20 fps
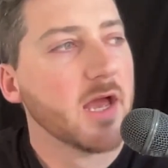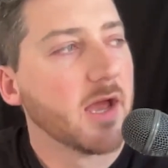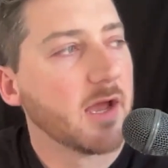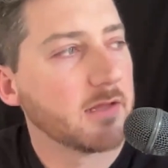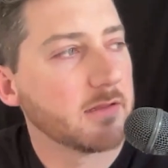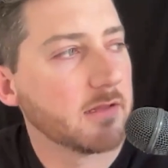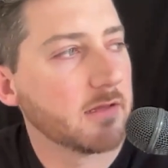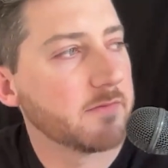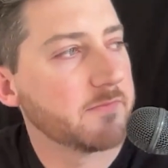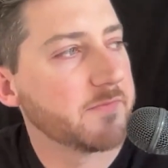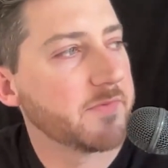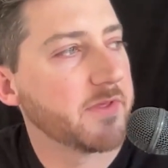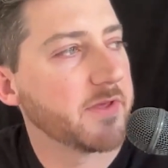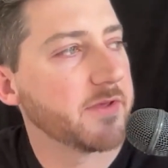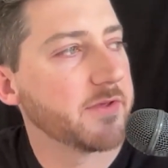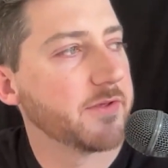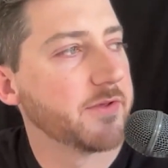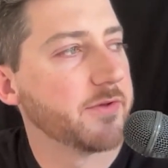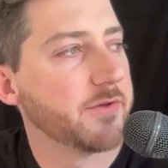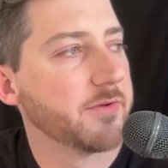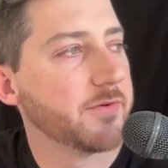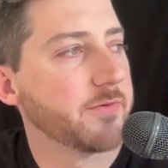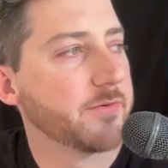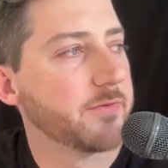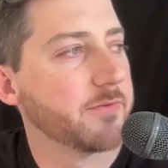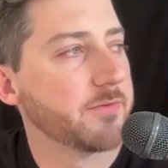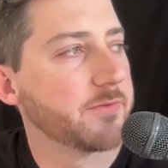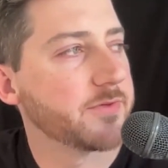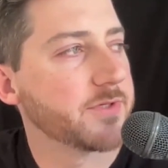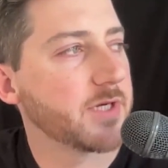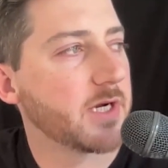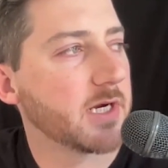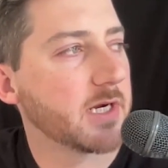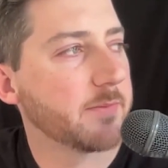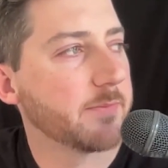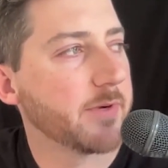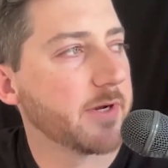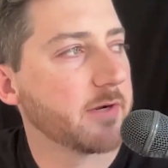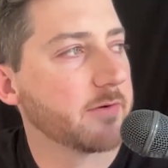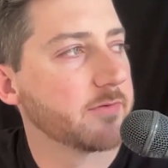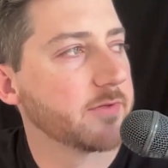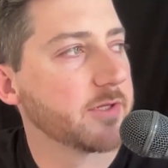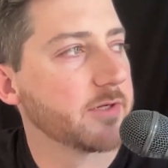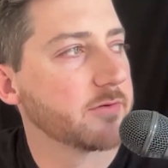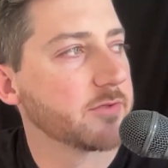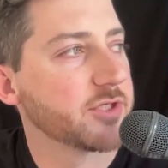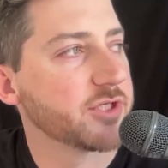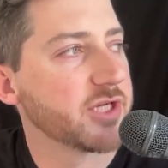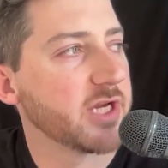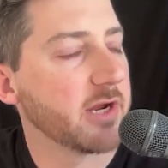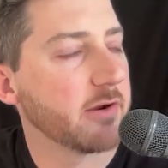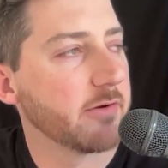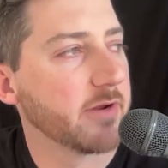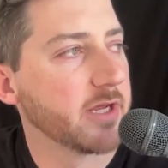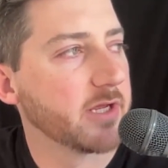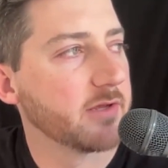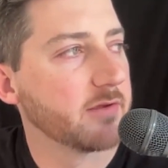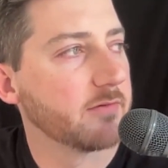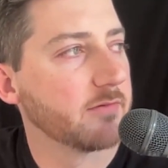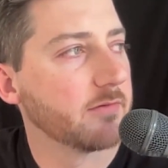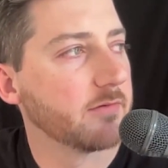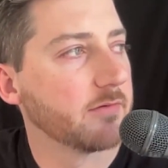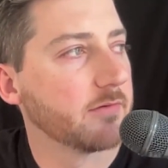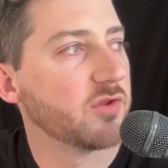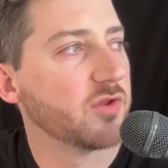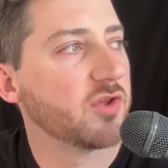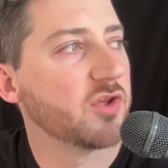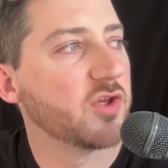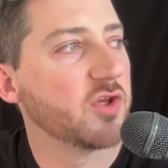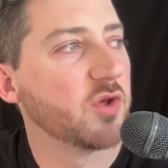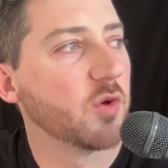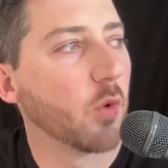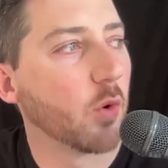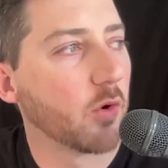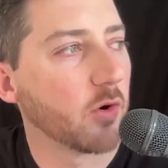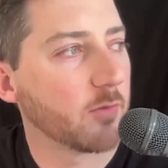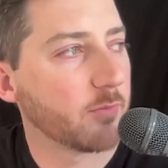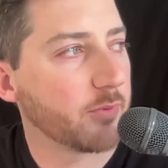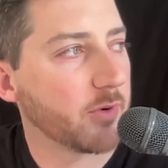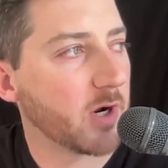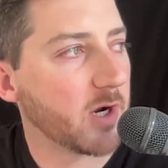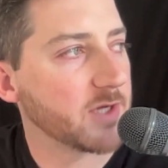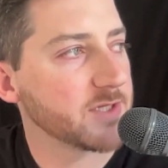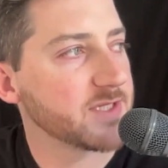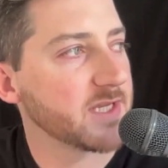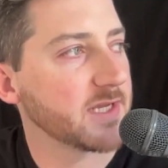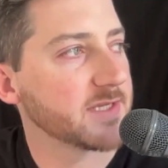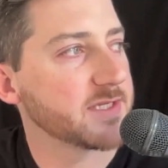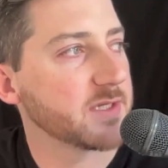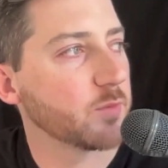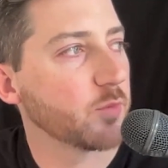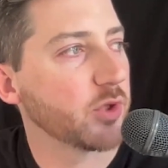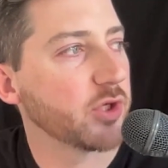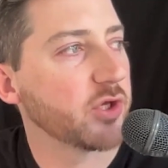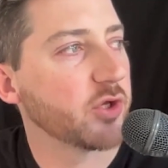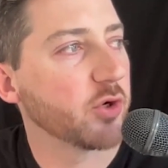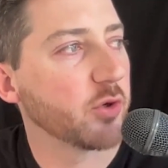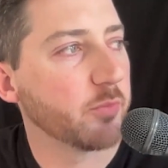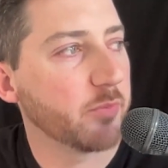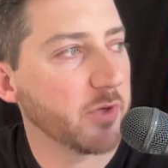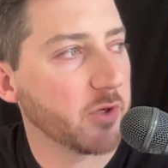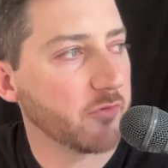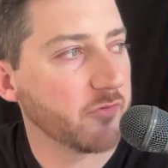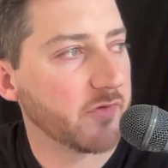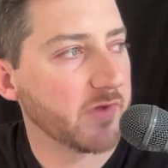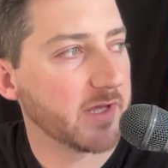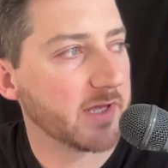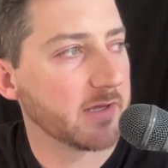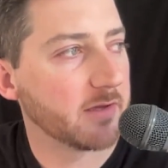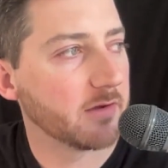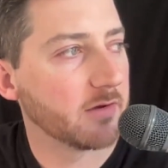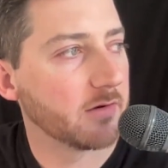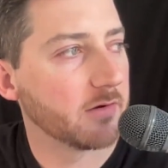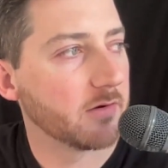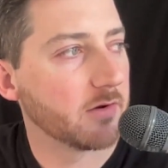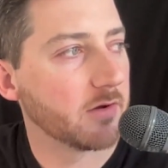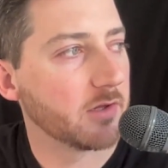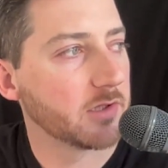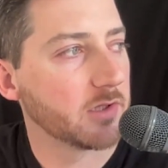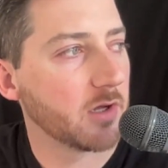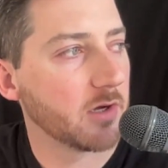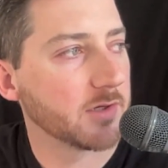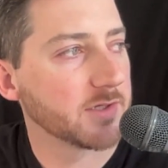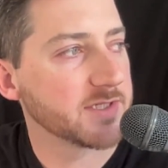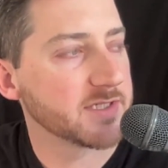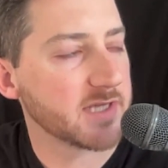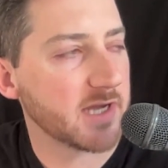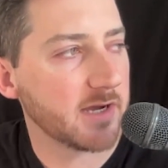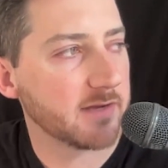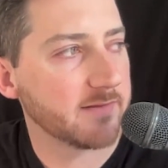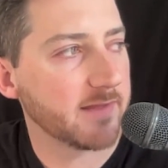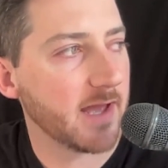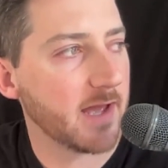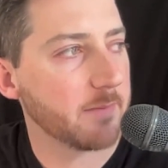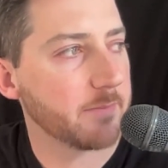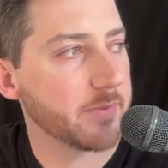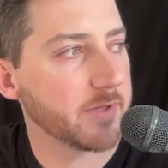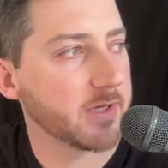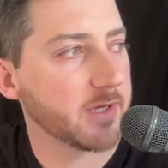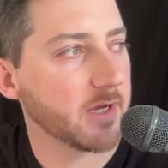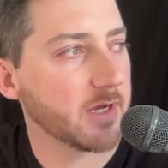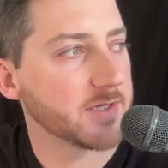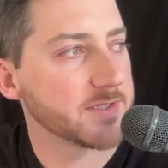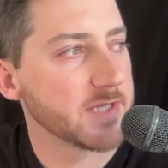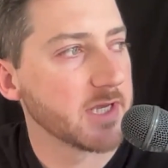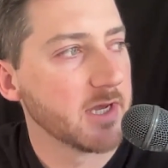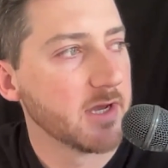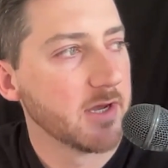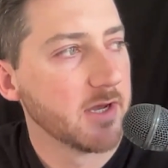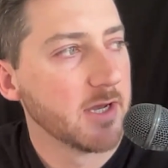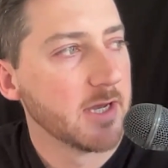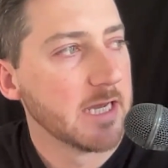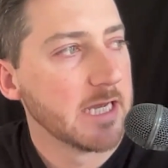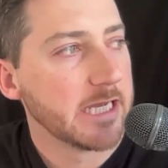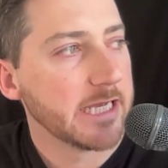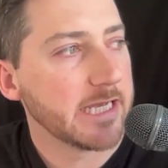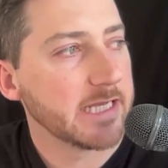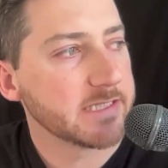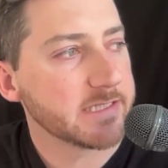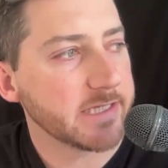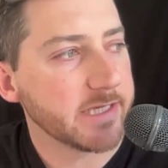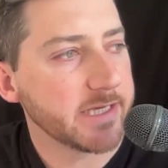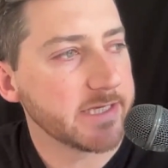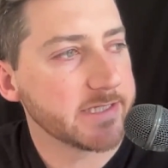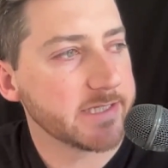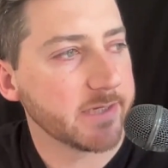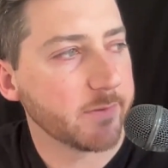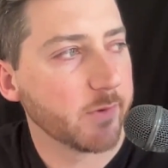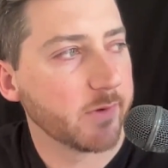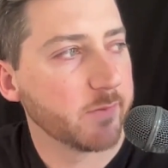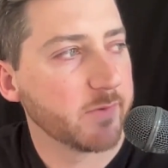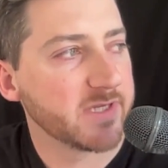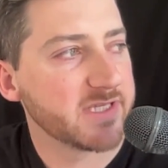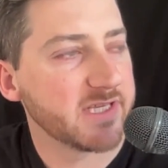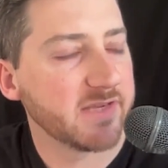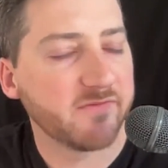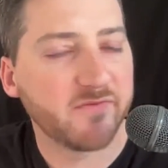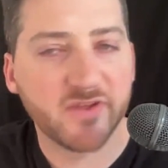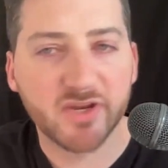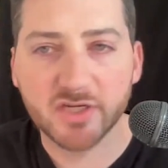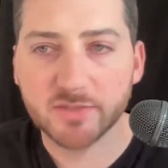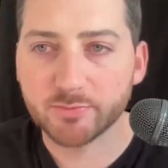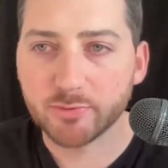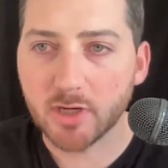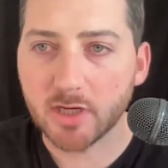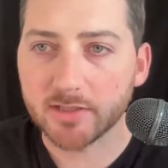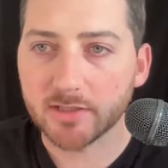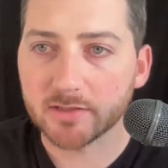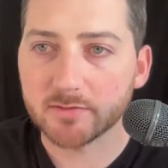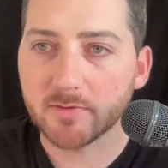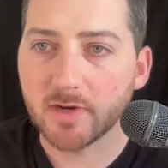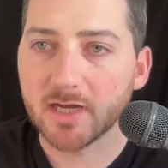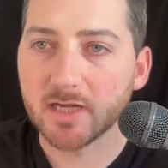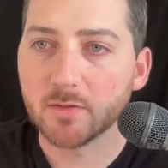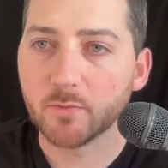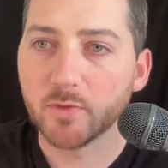I love that you talk about, sharing your process and what you're building alongside that because it's easy when we see finished product, right?